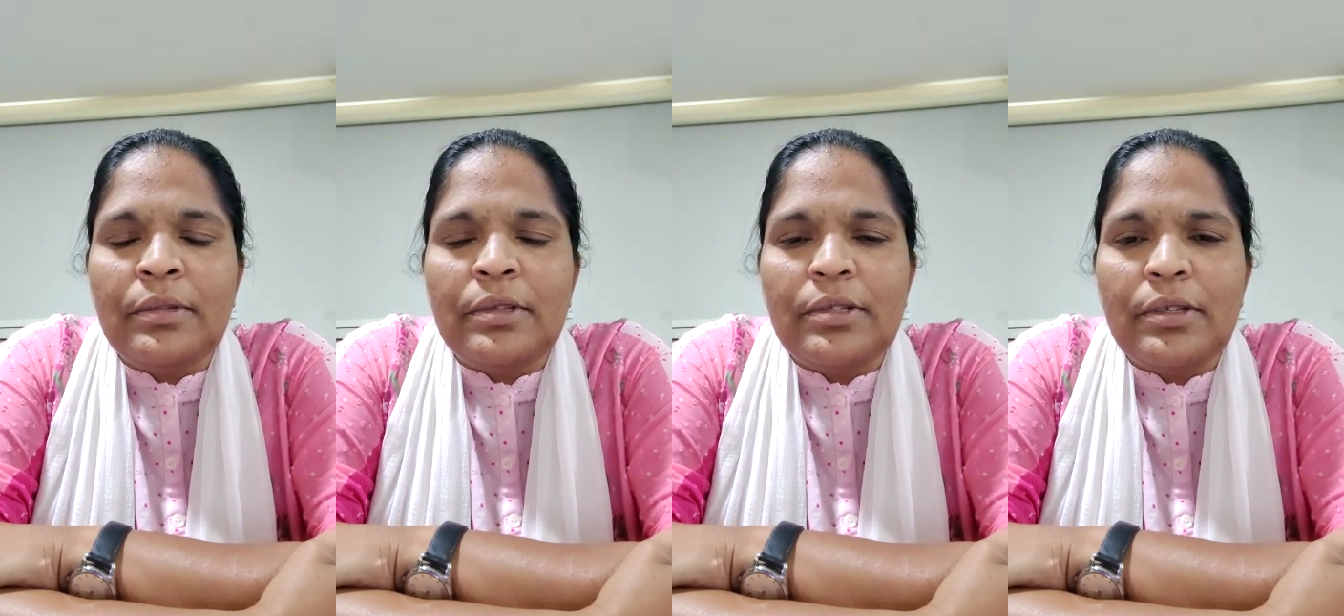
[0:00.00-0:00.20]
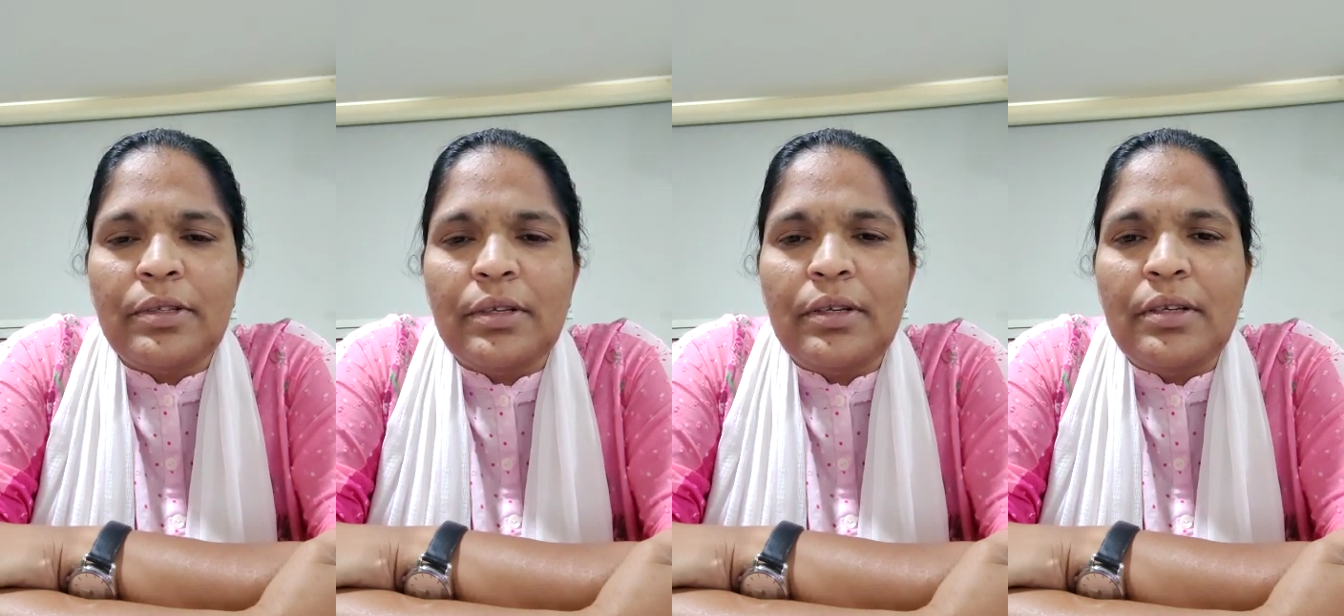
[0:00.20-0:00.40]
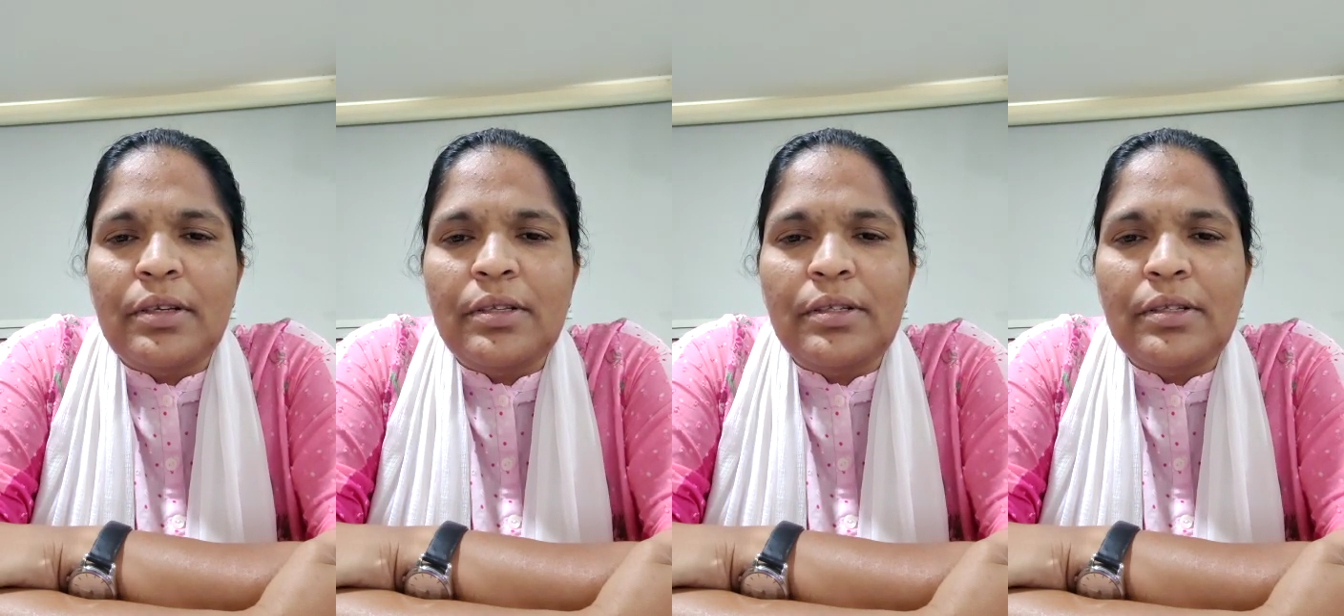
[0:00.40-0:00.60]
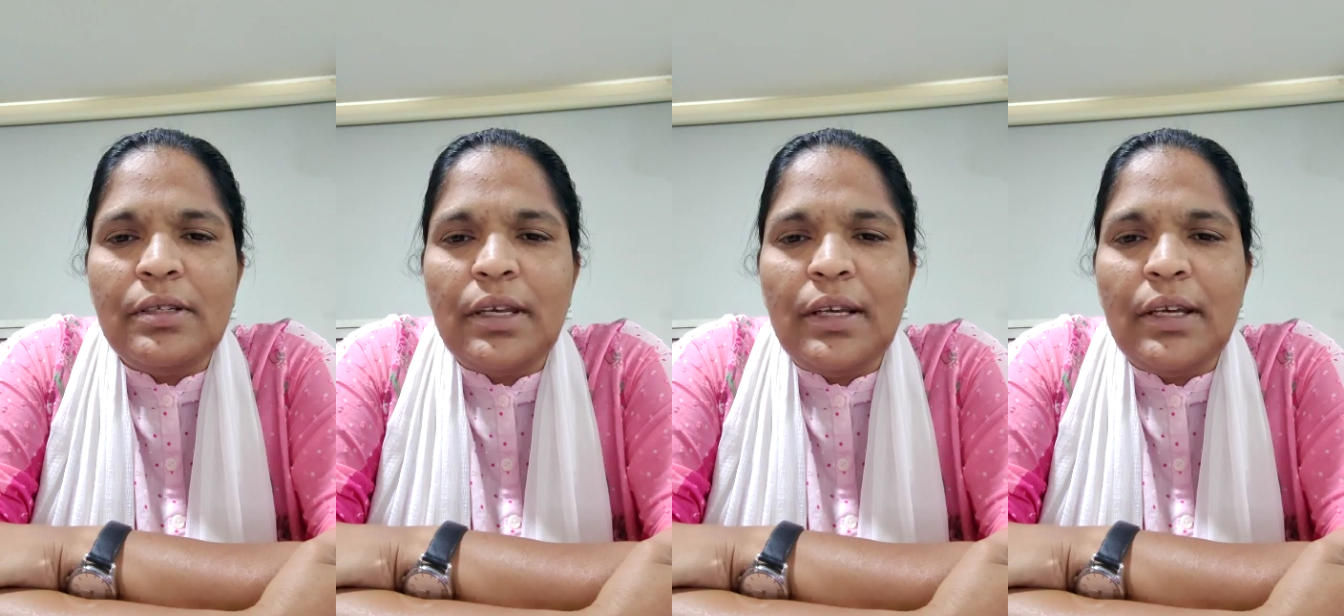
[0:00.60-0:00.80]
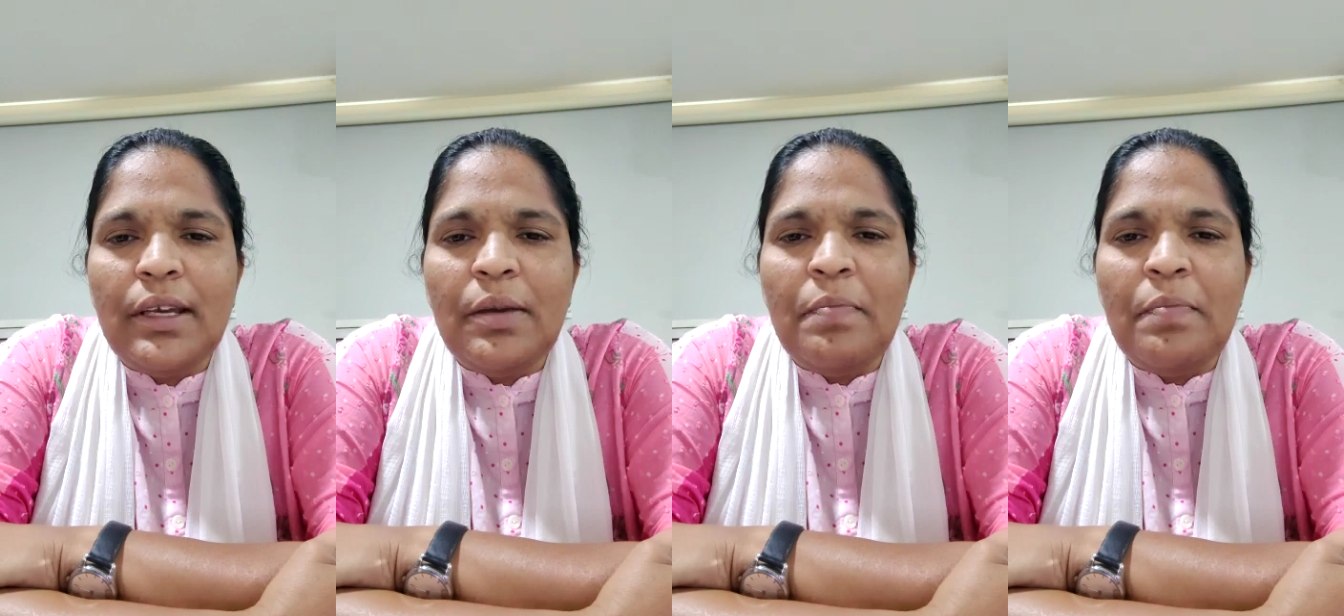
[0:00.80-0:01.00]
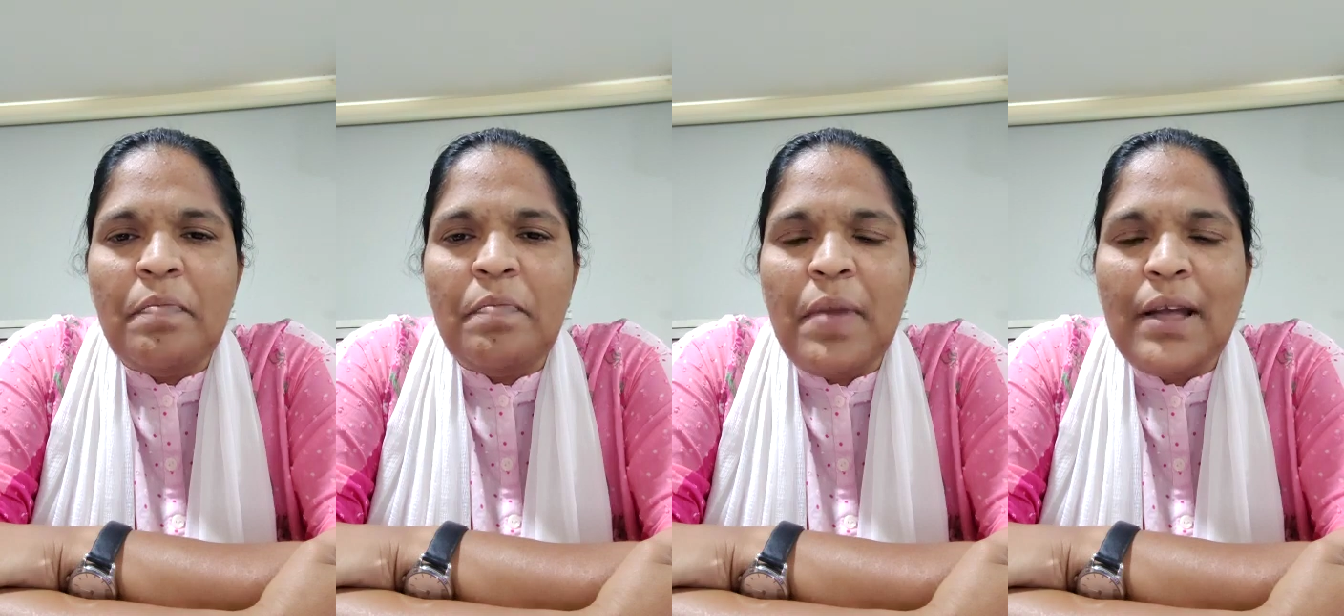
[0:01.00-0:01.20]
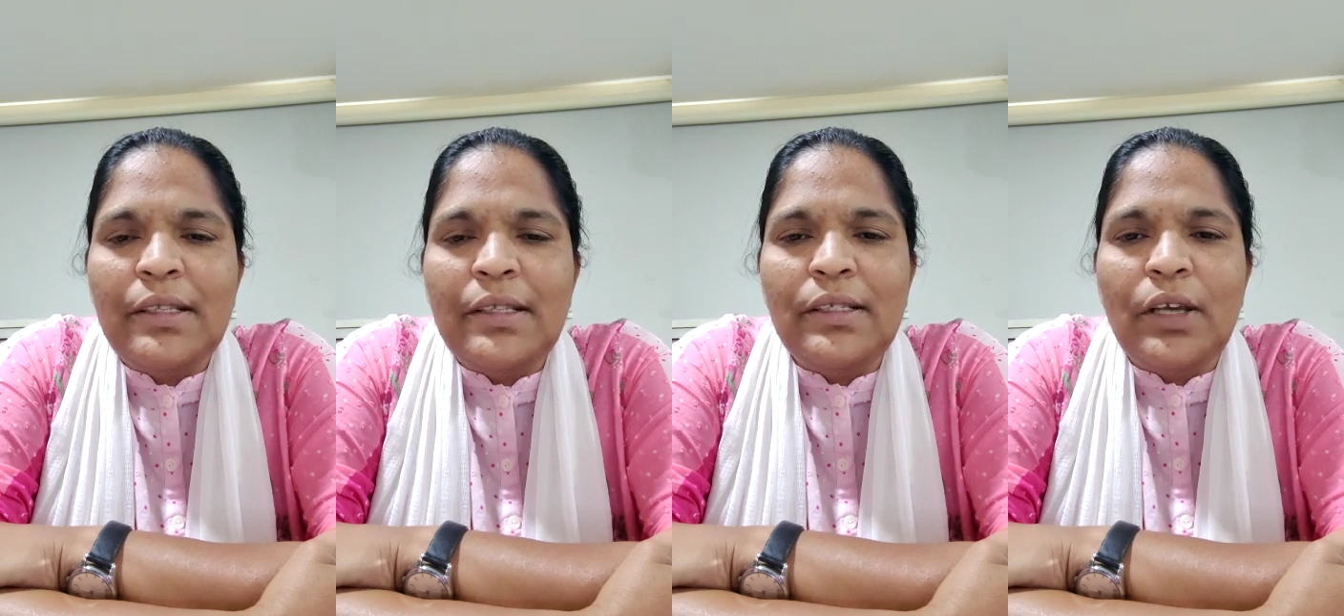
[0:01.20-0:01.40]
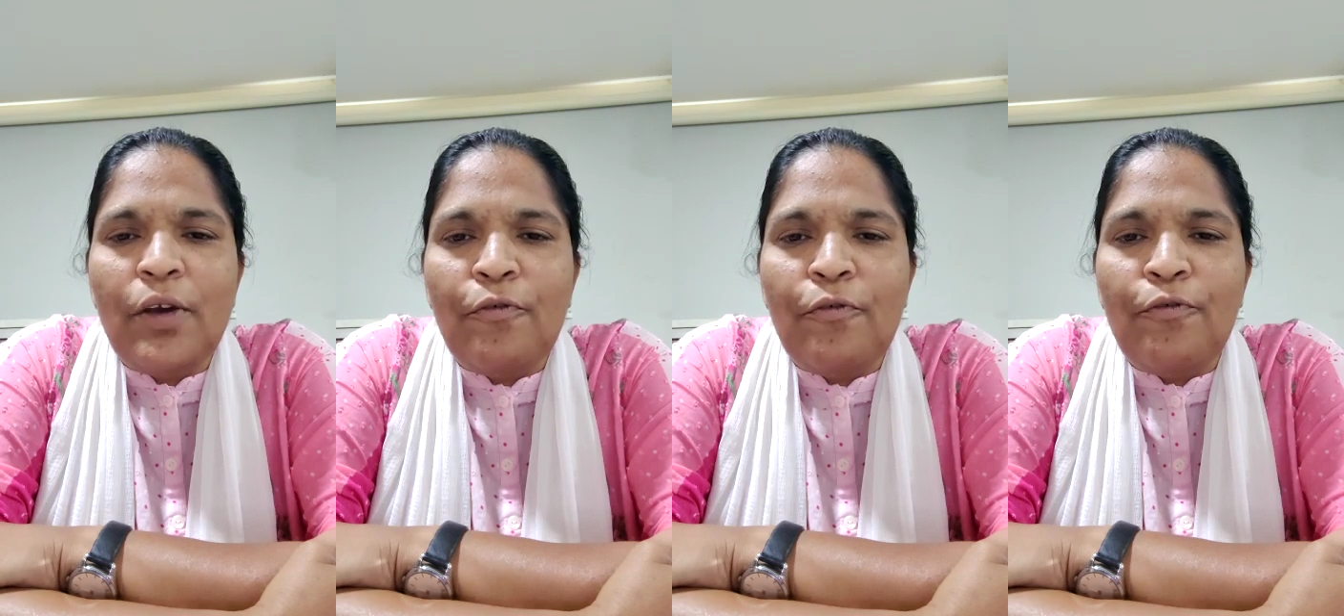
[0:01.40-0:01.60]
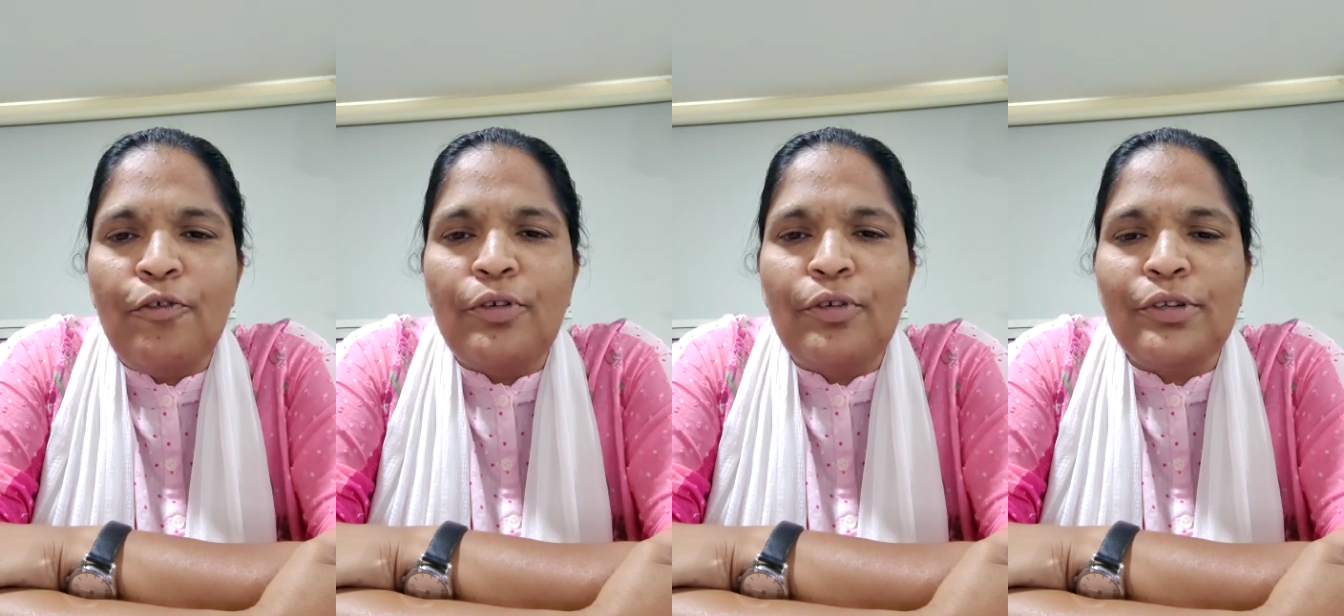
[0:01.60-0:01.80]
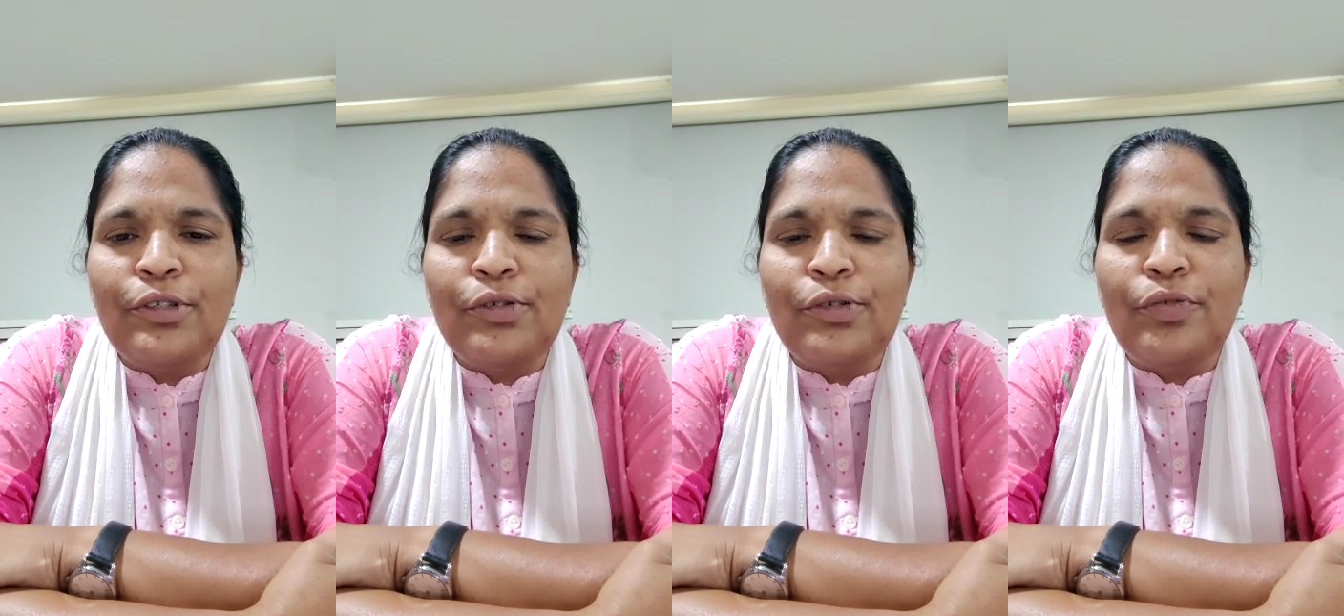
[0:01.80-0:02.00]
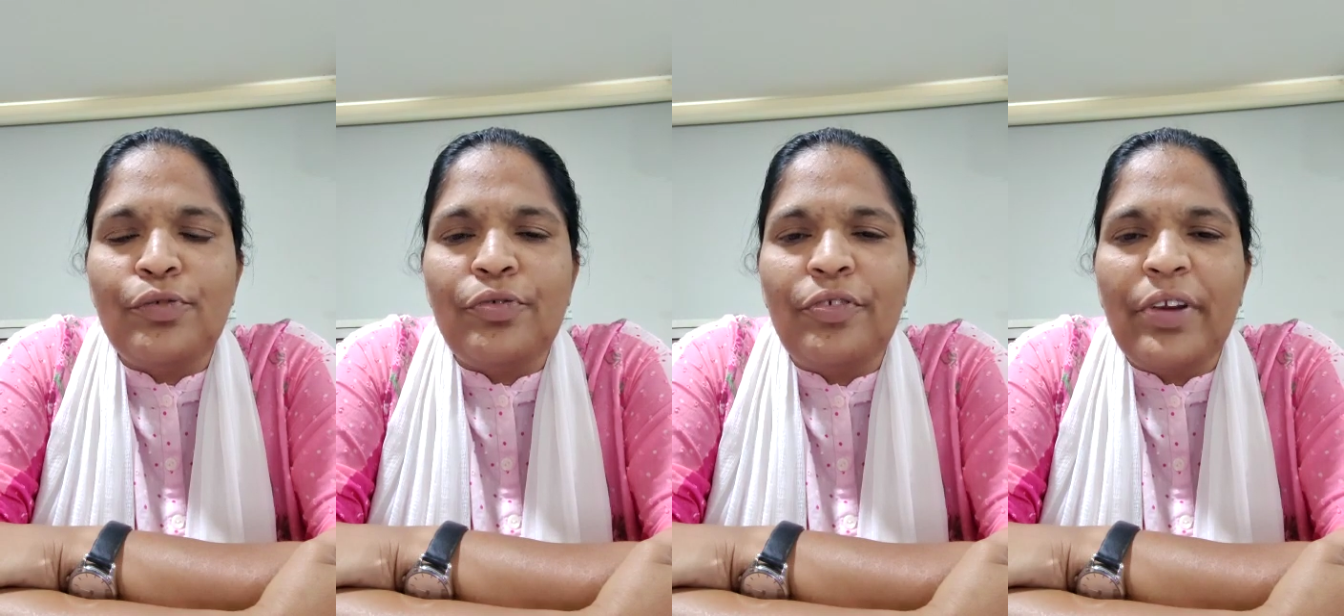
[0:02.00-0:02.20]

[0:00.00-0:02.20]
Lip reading: Sir is taking much efforts to